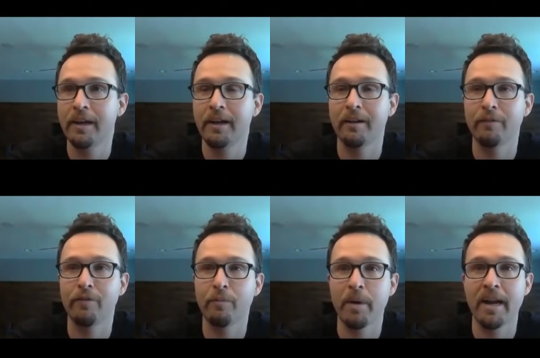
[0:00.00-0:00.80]
of
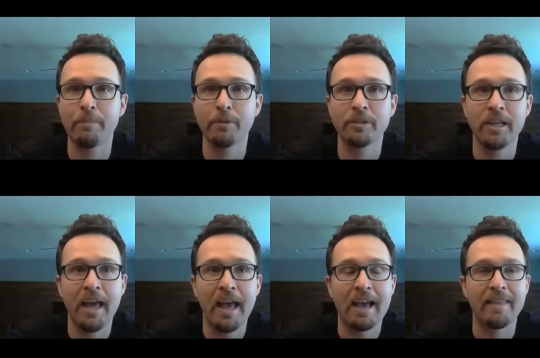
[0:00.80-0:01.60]
pineapples.
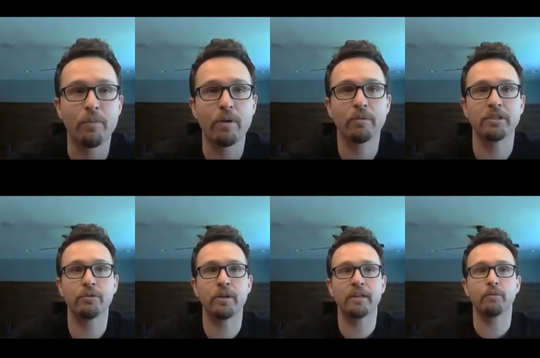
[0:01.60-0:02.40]
And then we would
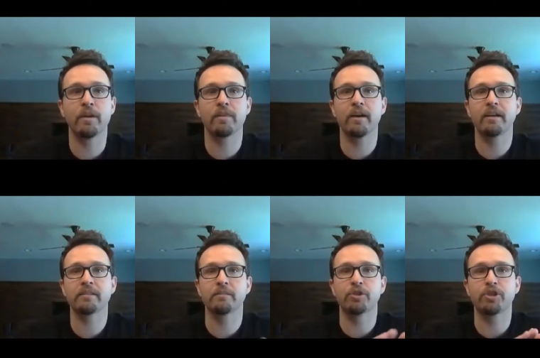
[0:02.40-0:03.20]
do it with
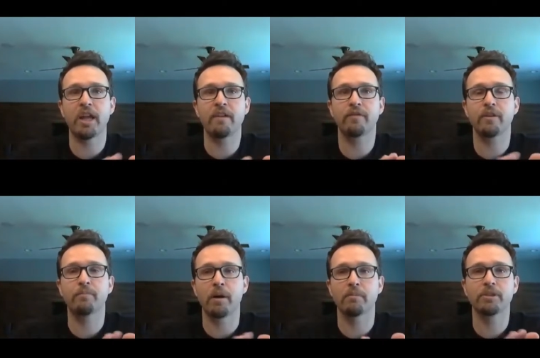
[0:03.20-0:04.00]
some shaved
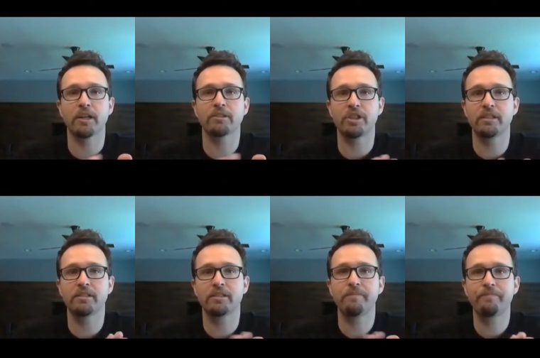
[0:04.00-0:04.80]
Parmesan
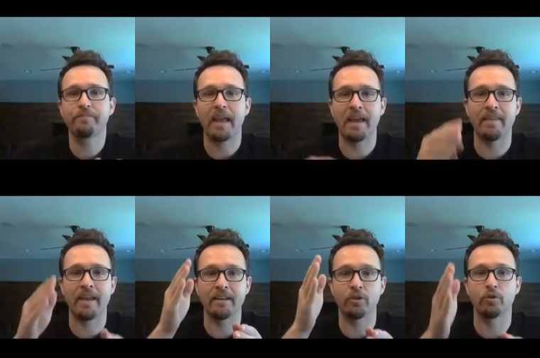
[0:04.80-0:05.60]
cheese and
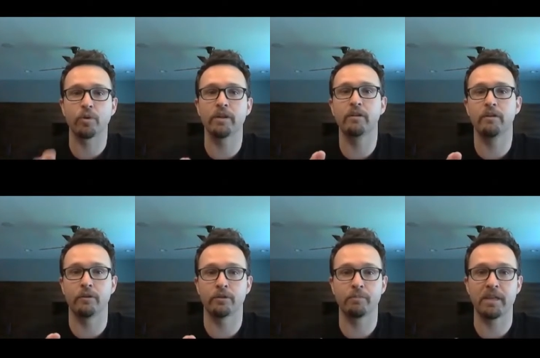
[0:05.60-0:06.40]
then grill
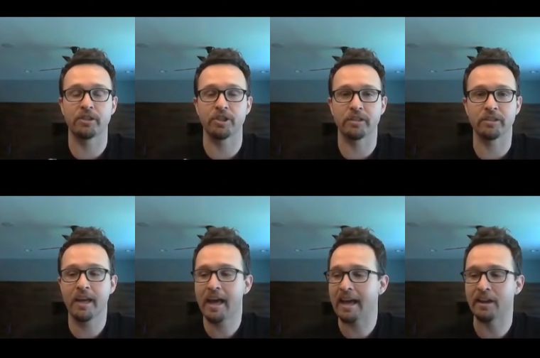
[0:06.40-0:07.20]
those peaches.
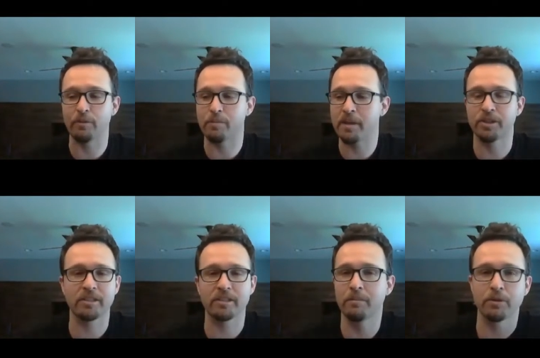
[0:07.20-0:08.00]
And it would be
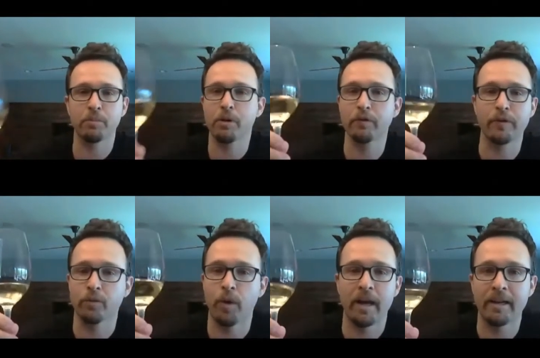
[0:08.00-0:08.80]
just the most perfect
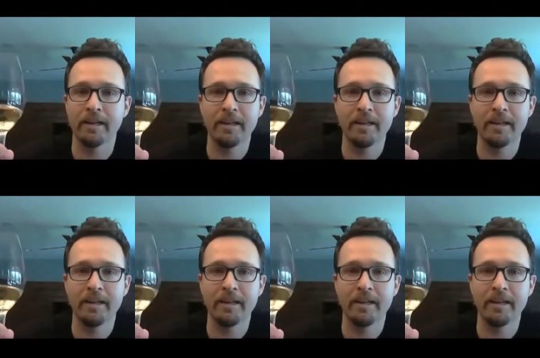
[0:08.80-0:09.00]
wine